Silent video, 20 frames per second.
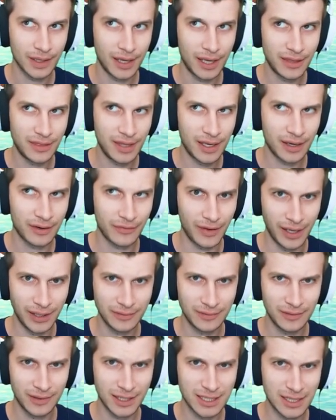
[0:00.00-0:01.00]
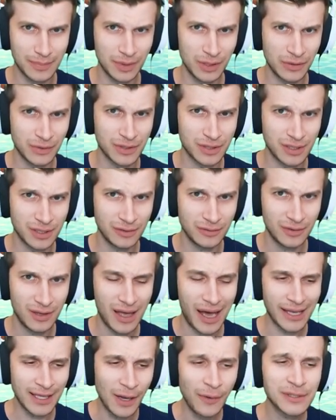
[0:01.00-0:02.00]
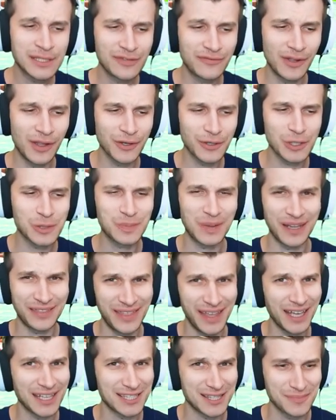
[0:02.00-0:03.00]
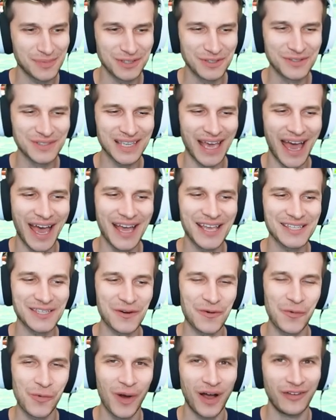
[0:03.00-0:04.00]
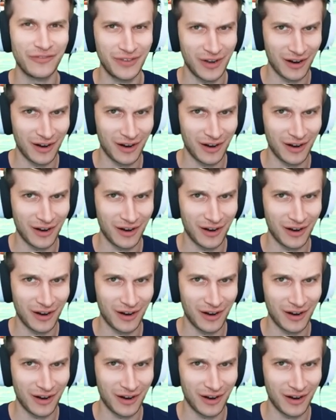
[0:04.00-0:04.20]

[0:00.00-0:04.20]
I think, right? It's the balloons too? I know it's the villagers, but I think it's the balloons as well.